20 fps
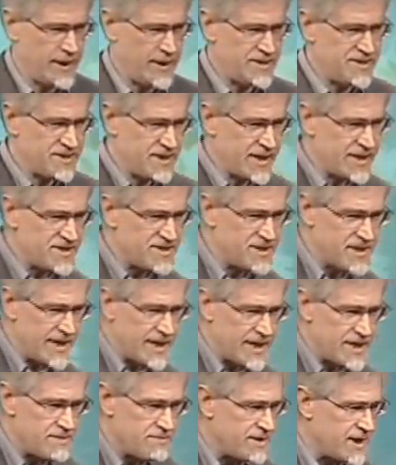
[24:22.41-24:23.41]
I said it's an
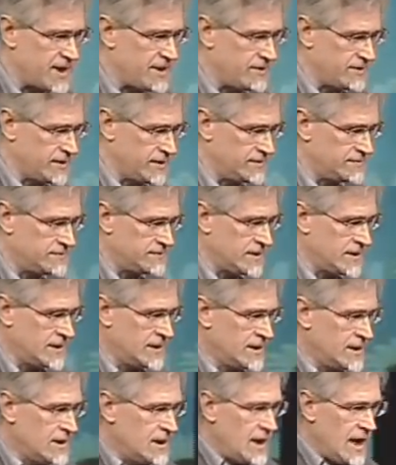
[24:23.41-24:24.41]
antiviral.
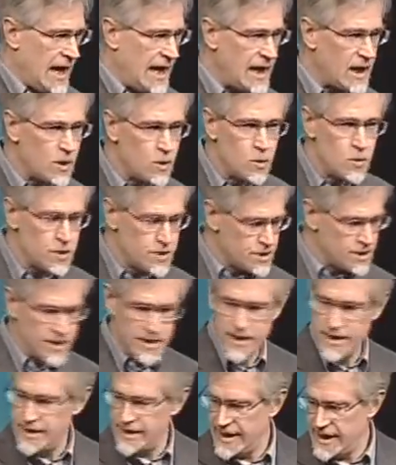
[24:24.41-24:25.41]
How
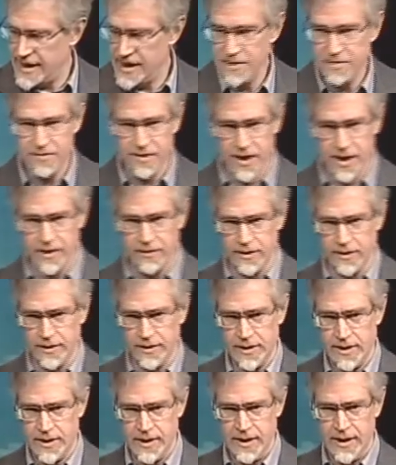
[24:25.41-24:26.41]
good an antiviral?
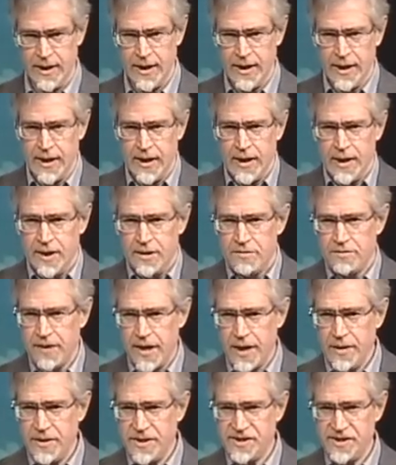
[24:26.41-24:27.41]

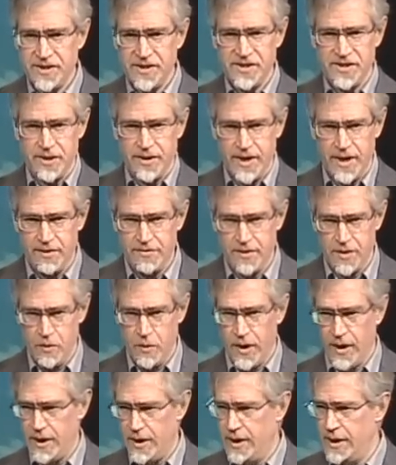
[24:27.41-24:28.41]
Viruses are
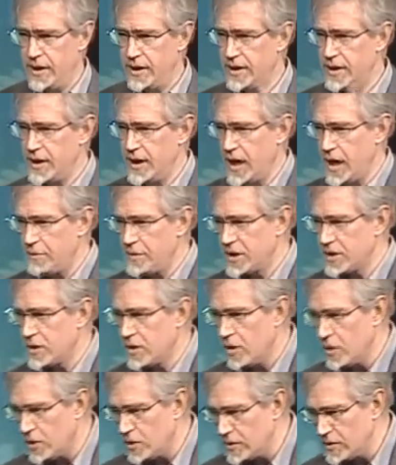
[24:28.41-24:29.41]
everywhere. Common
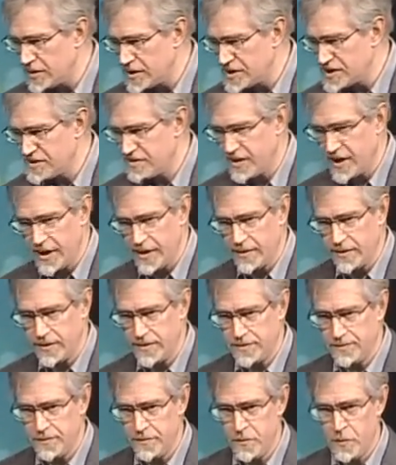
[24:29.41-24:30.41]
cold is viral.
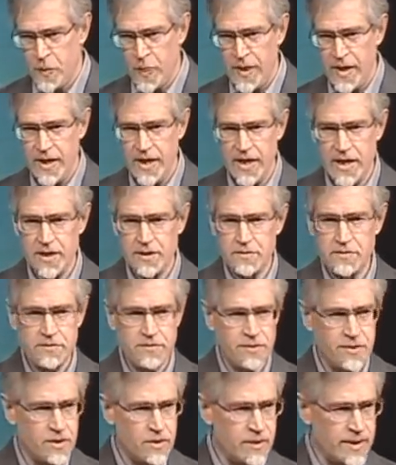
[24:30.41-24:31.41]

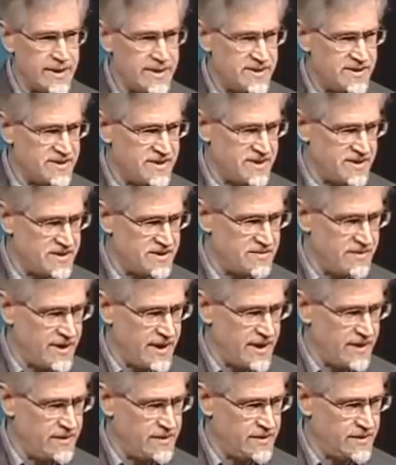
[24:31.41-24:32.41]
Influenza is
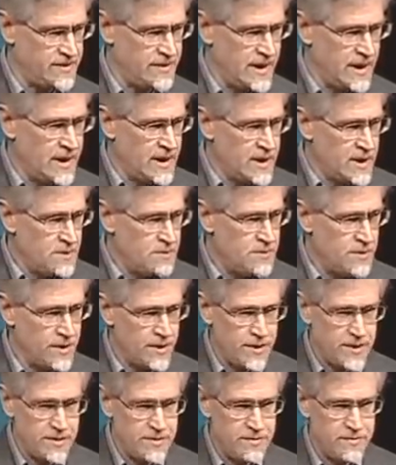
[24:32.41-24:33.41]
viral.
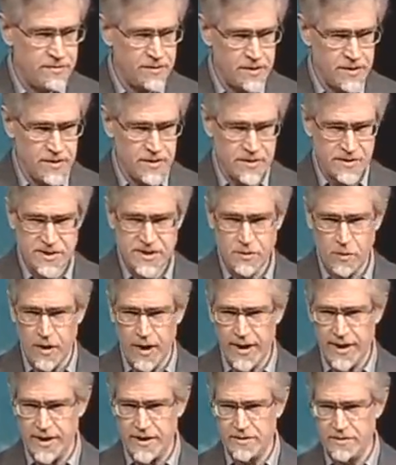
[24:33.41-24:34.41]
Bird flu,
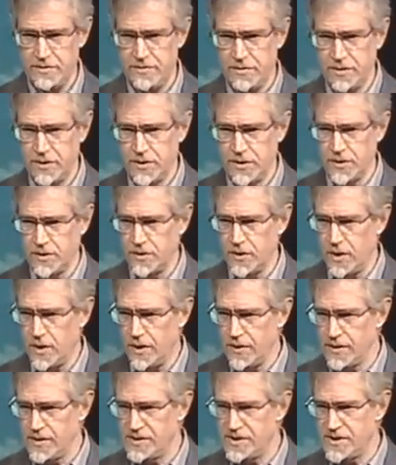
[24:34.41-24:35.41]
swine flu,
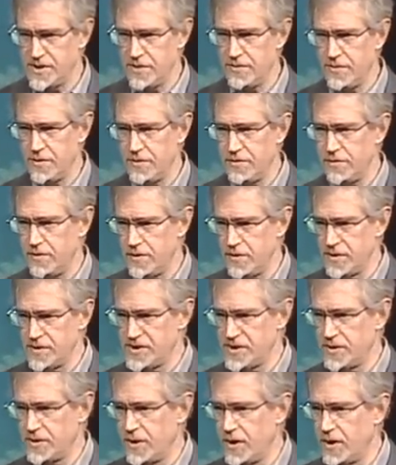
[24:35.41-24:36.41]
all those different
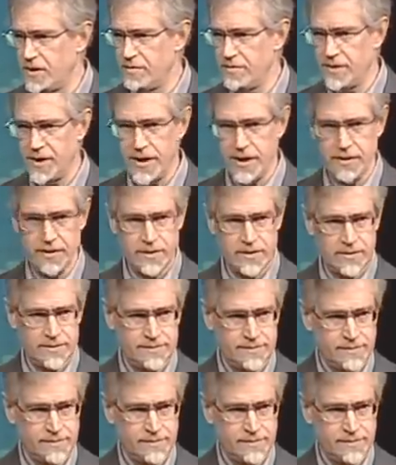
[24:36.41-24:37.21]
flus, they're all viral.